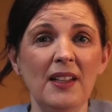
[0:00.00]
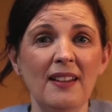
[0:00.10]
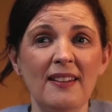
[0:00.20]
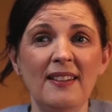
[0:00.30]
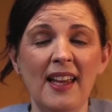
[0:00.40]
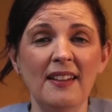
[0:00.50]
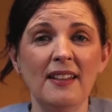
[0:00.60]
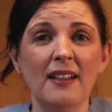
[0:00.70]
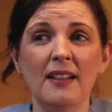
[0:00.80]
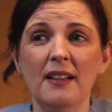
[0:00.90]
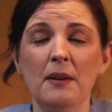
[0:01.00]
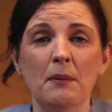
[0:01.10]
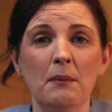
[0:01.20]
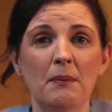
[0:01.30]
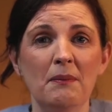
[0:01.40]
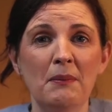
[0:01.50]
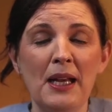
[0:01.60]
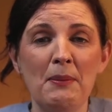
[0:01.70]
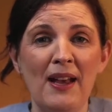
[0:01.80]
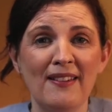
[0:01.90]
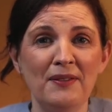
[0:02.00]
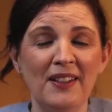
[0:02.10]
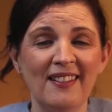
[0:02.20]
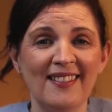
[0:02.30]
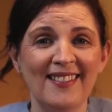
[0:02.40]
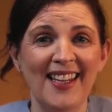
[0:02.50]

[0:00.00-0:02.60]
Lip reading: as I said, make a mess of it